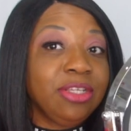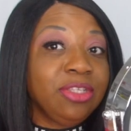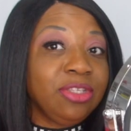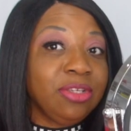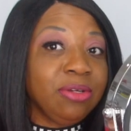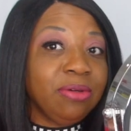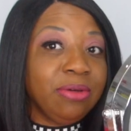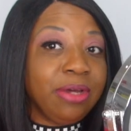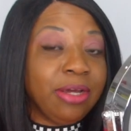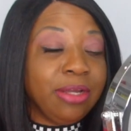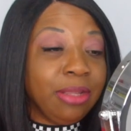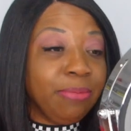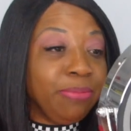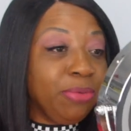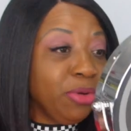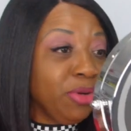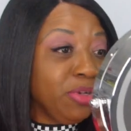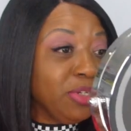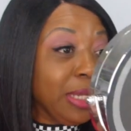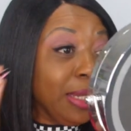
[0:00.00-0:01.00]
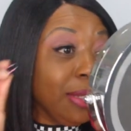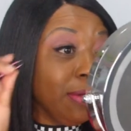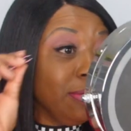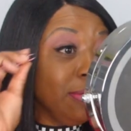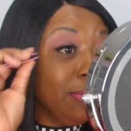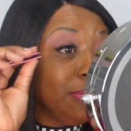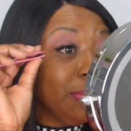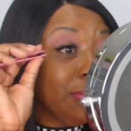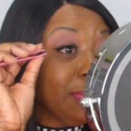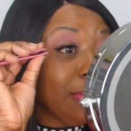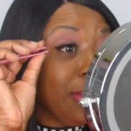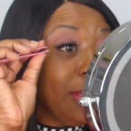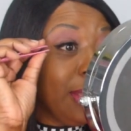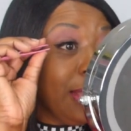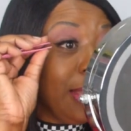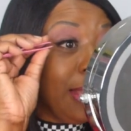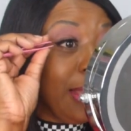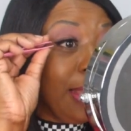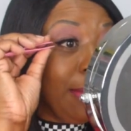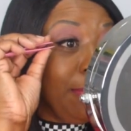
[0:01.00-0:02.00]
so, and I put it down.
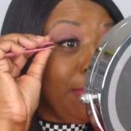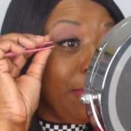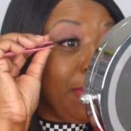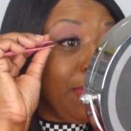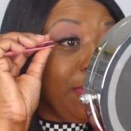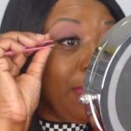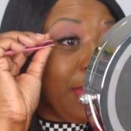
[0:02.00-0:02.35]
But